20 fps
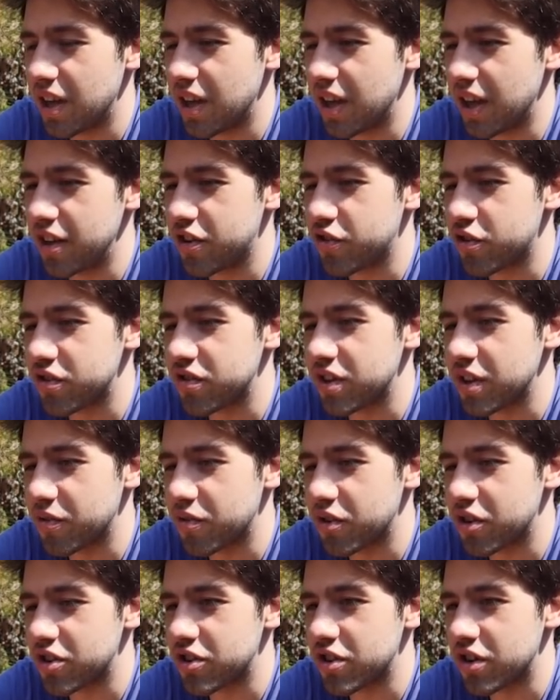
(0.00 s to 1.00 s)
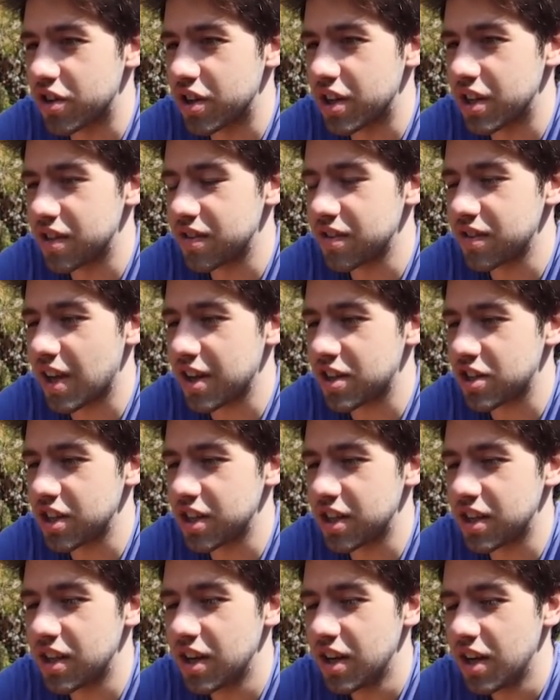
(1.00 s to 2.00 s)
interesting for sure. This is
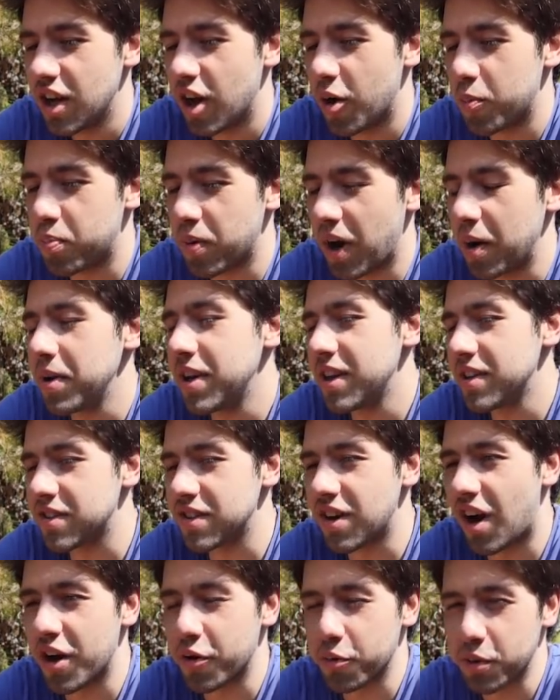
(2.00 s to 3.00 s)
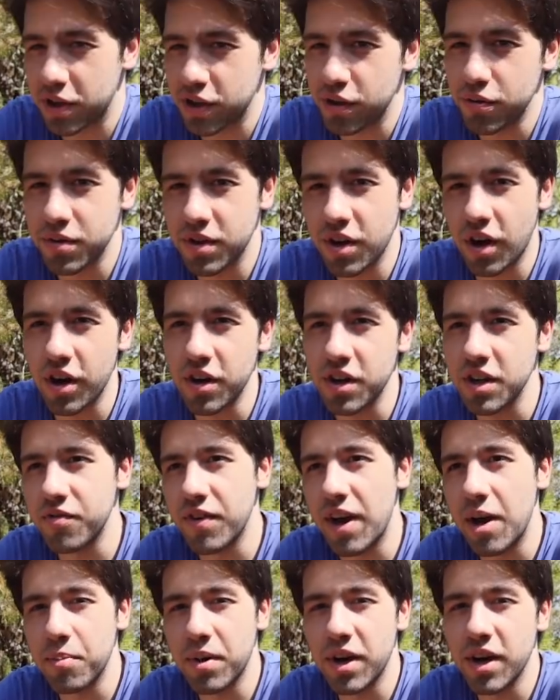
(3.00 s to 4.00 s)
actually, I mean, it's an auto-include card in
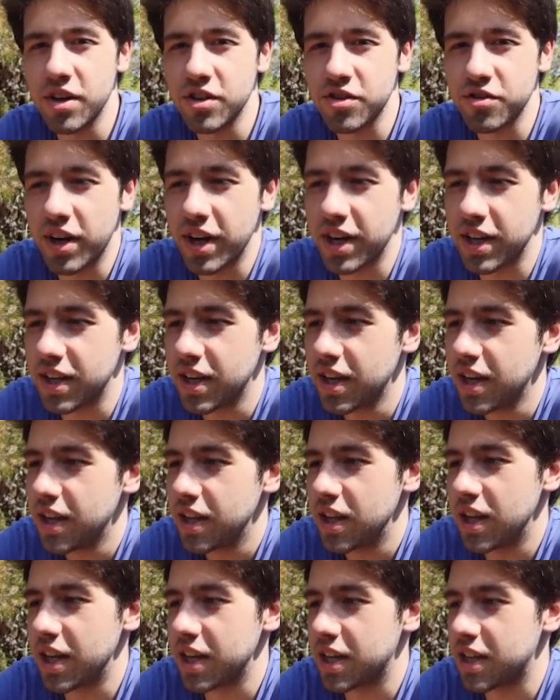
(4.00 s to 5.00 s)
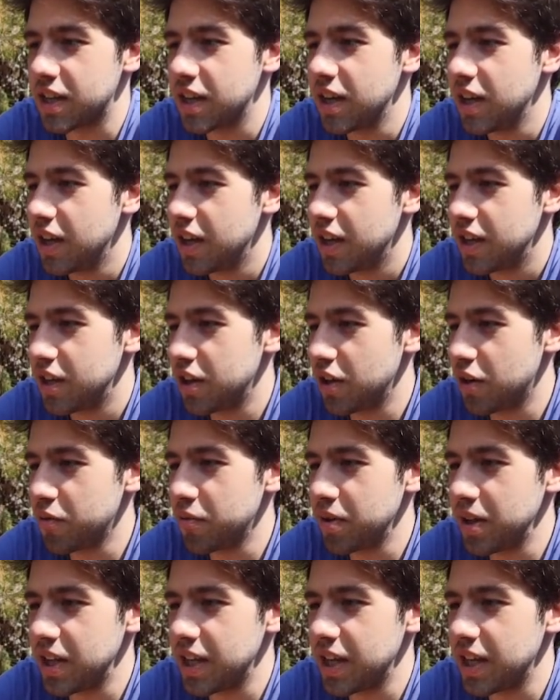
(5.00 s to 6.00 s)
vampires, right? Like, you don't
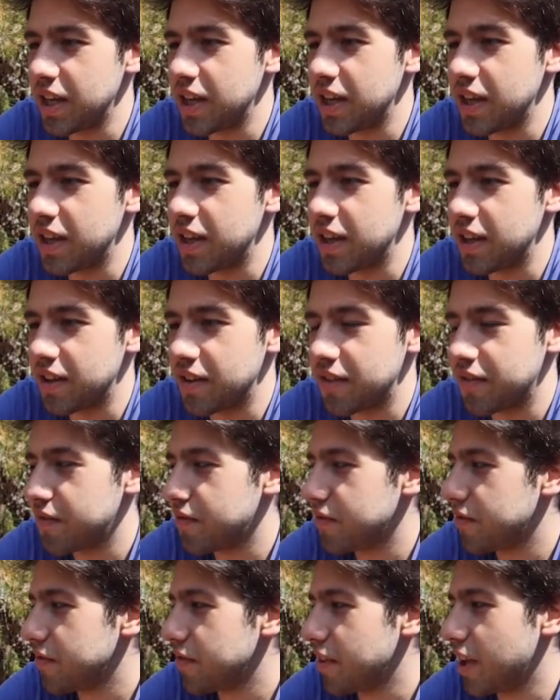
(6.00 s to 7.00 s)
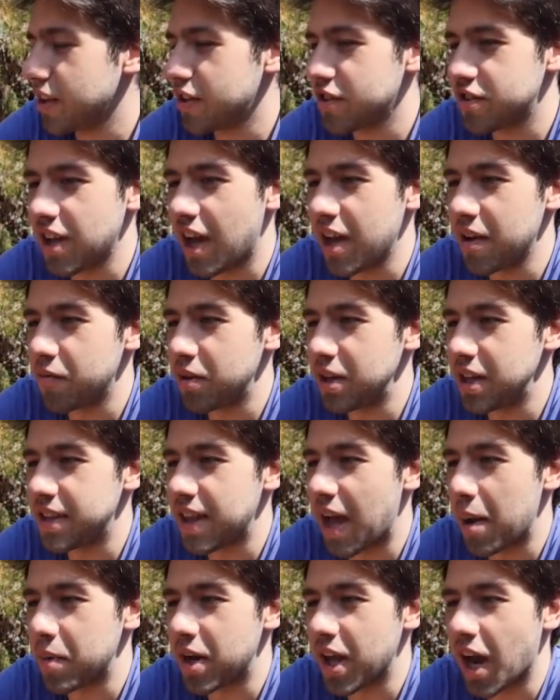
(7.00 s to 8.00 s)
really, like, there's not really
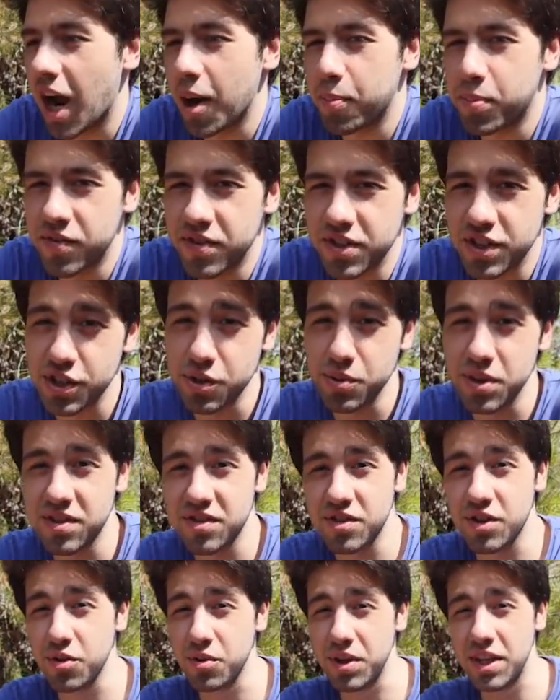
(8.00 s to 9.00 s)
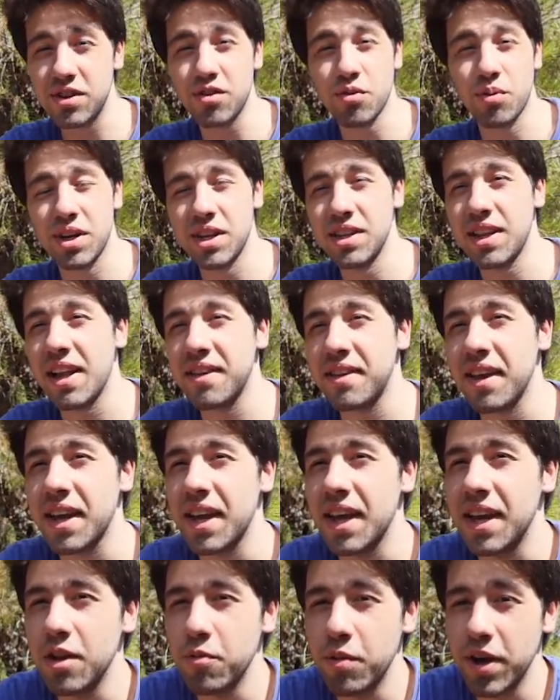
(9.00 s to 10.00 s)
that many high provision units you need to run in that deck
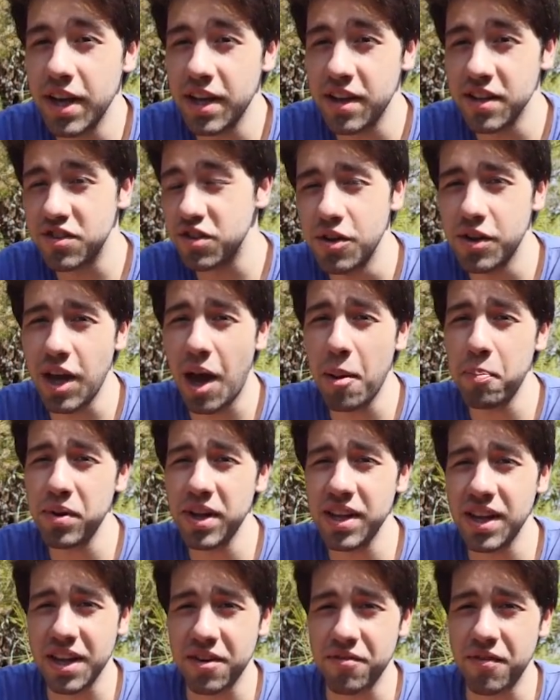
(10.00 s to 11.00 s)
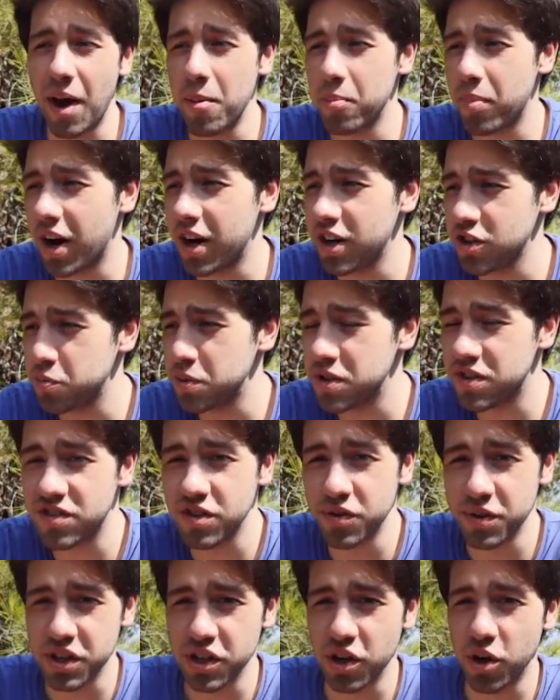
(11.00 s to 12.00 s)
anyway, because you can't play like vampires with
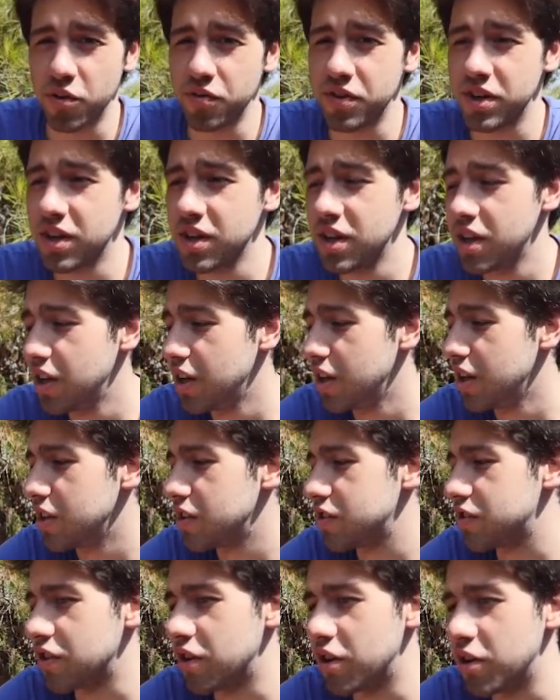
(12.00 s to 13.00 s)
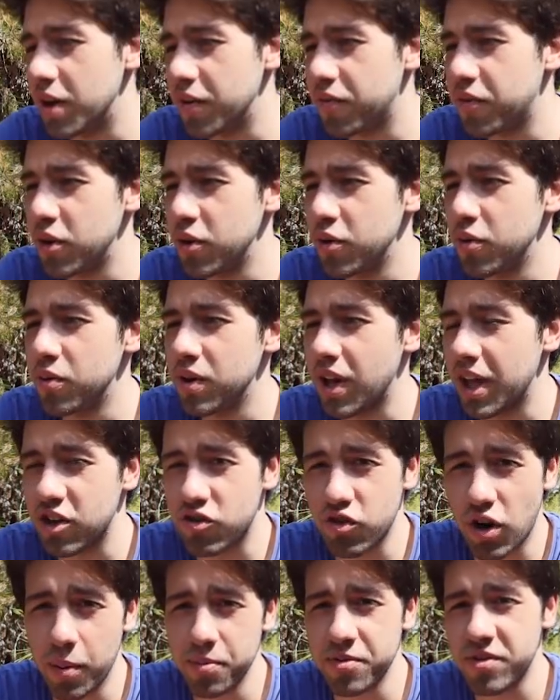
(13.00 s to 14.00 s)
Ciri Nova. So if you like
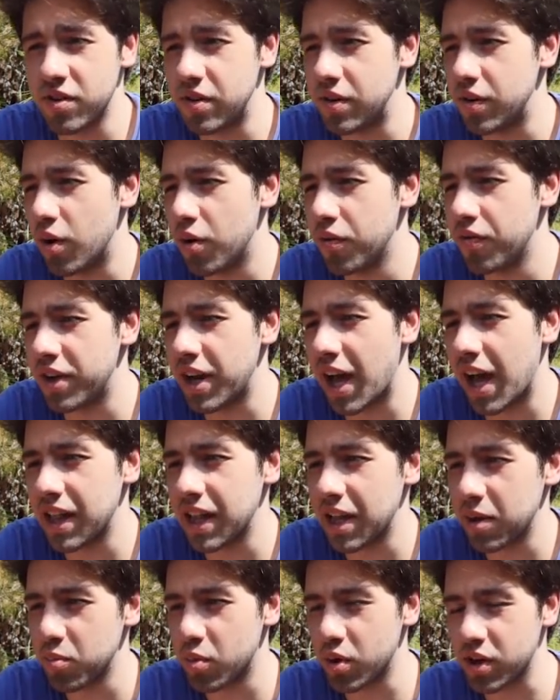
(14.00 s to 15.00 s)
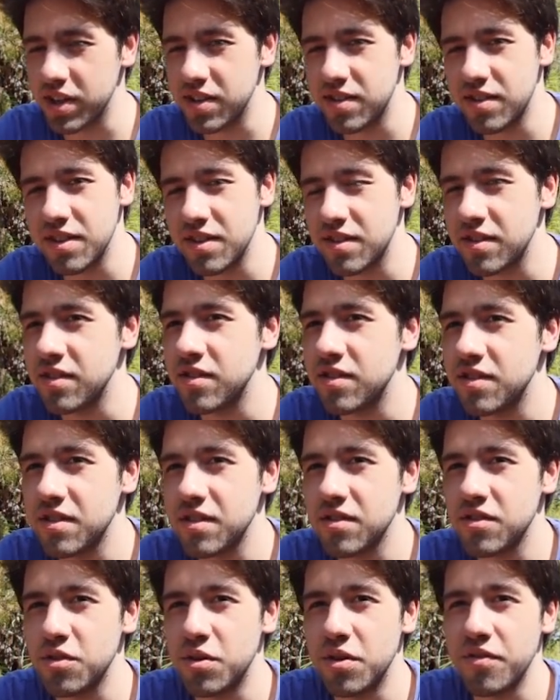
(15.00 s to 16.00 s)
drop Ciri Nova and add like more consistent
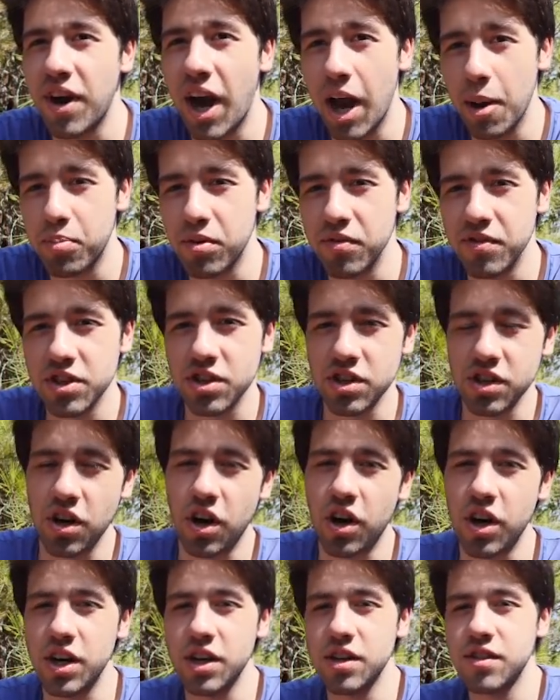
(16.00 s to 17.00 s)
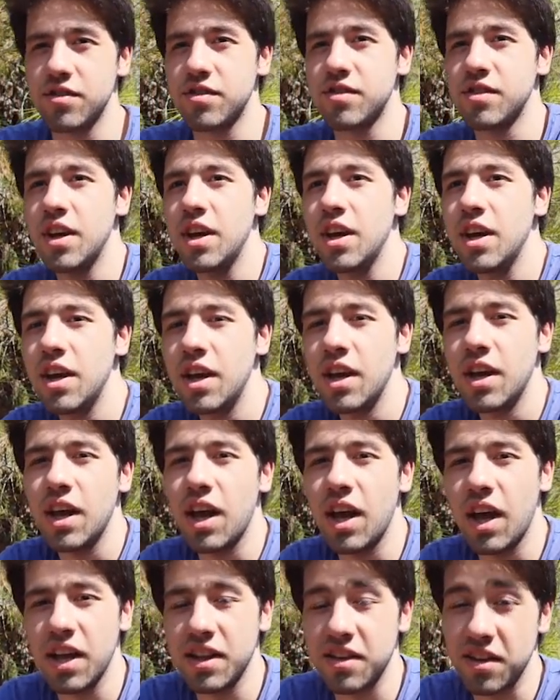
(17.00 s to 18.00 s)
sort of high provision cards,
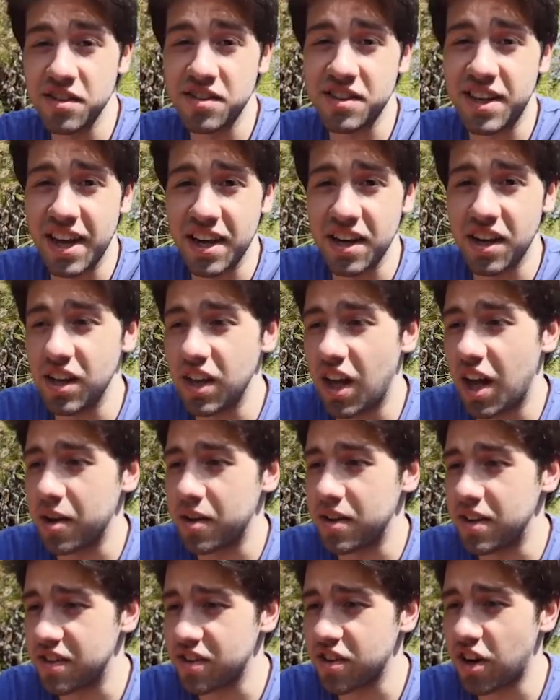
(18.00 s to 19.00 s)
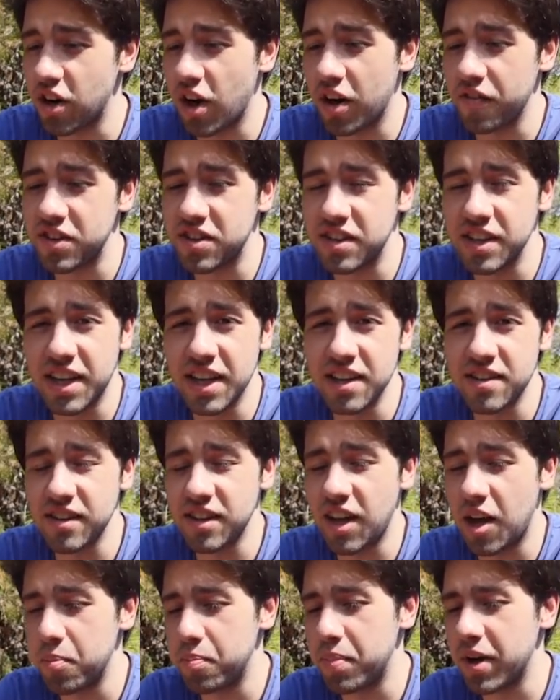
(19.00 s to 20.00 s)
it does get a lot, this card obviously gets a
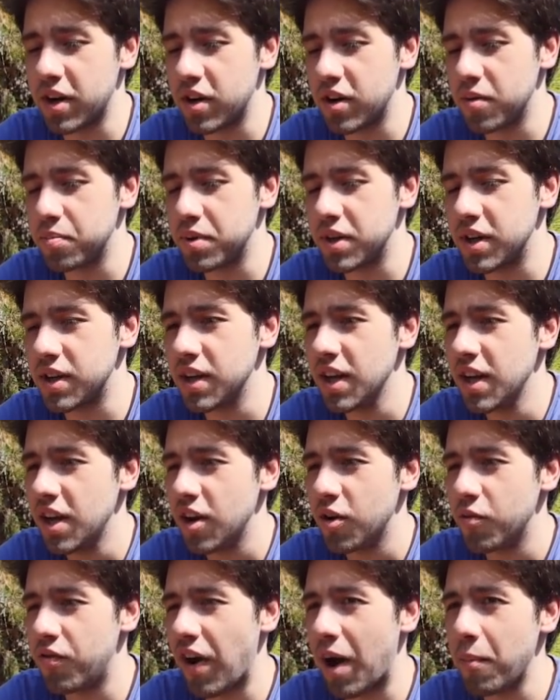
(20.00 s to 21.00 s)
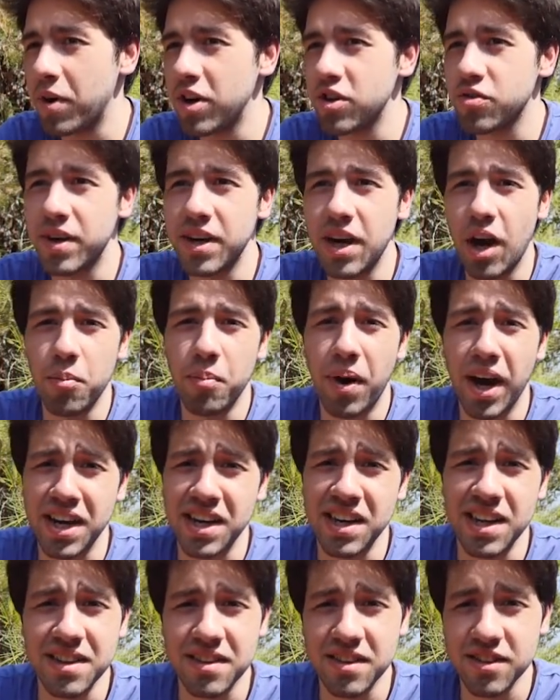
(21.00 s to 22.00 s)
lot better, but vampires right now might
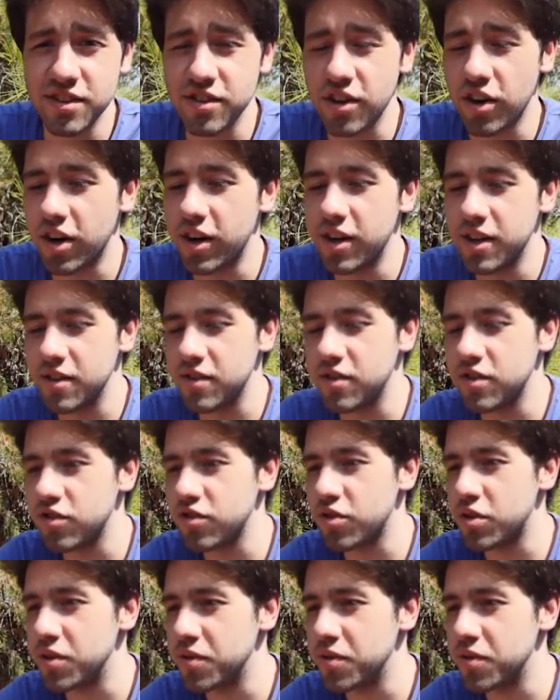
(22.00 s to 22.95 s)
need this card to sort